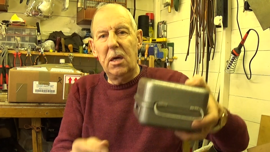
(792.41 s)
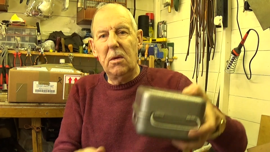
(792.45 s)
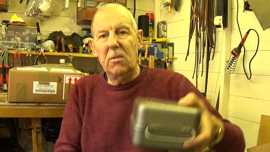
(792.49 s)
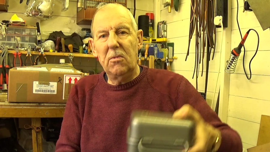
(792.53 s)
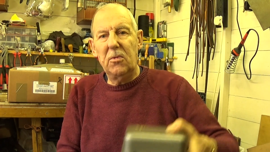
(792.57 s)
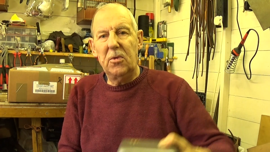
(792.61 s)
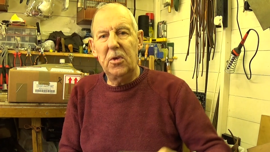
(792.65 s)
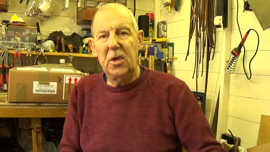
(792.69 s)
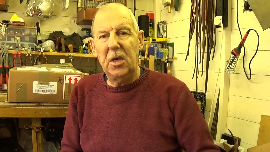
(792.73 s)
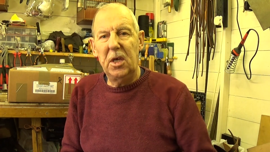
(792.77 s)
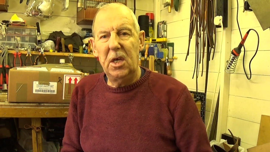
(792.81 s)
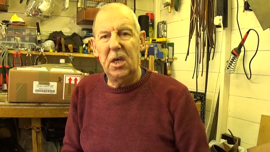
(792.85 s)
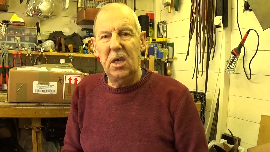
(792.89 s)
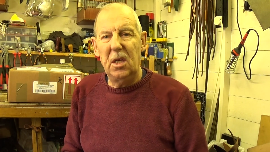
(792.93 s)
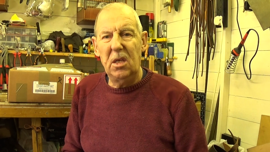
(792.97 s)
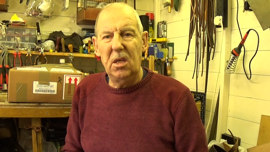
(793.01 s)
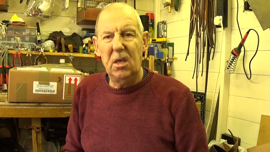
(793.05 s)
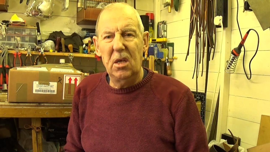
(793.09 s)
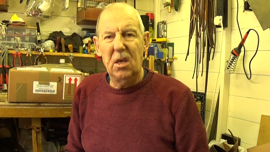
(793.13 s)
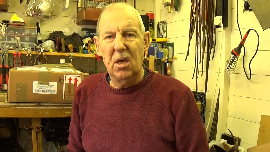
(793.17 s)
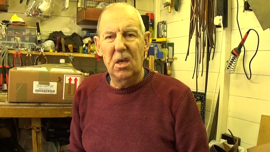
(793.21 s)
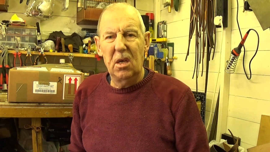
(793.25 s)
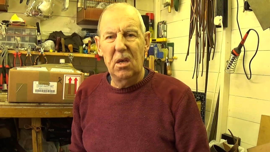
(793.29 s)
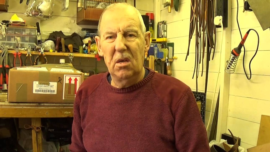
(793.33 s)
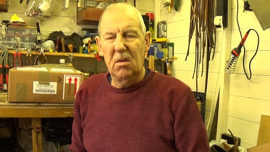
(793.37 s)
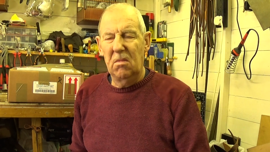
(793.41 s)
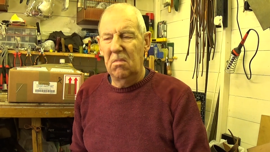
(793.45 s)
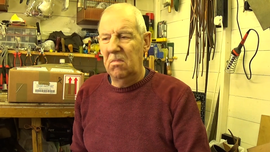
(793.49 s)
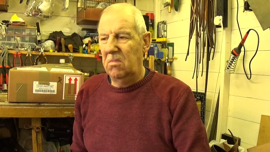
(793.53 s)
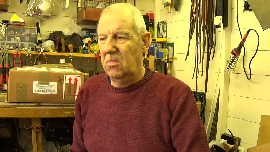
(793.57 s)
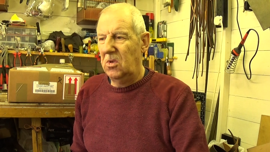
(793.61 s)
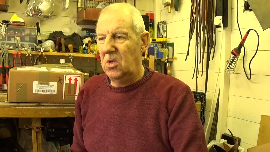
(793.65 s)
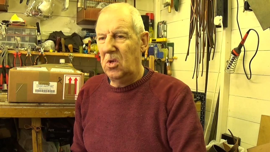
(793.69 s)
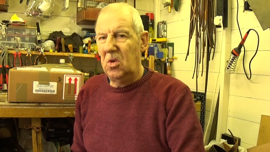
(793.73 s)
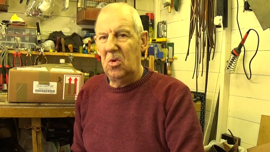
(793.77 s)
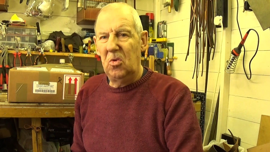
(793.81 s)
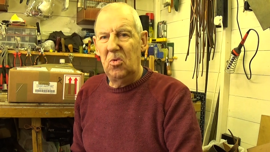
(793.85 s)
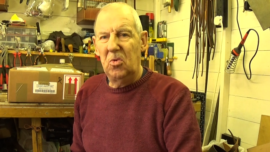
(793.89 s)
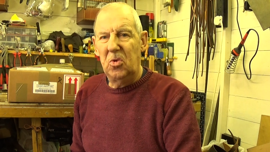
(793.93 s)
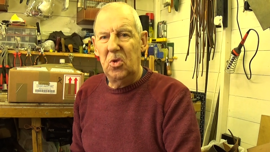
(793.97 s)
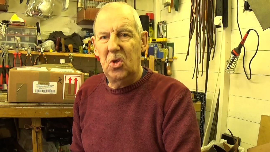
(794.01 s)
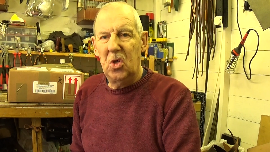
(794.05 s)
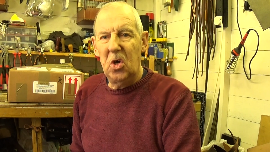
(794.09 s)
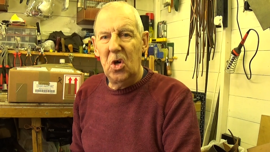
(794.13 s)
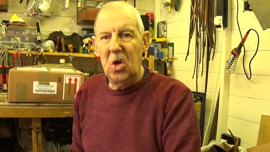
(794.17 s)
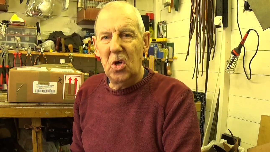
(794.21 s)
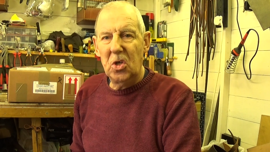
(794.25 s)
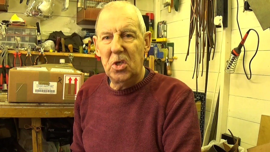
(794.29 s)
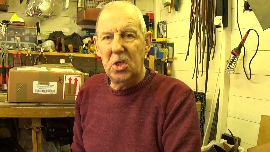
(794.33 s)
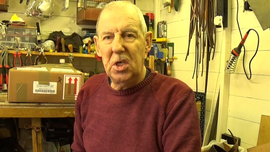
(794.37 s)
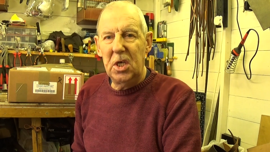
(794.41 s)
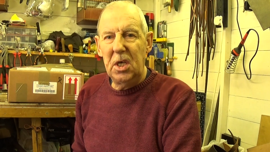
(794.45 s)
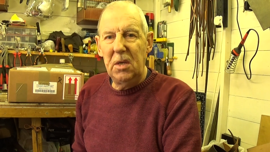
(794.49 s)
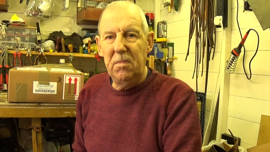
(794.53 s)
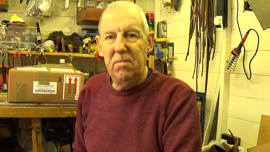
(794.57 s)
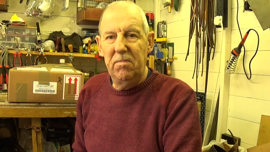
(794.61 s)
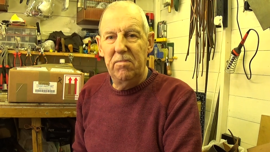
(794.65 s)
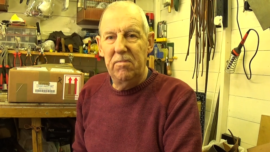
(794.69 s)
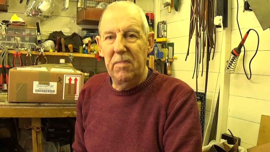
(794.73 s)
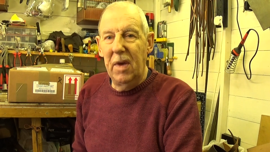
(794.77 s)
I'm thinking, you dirty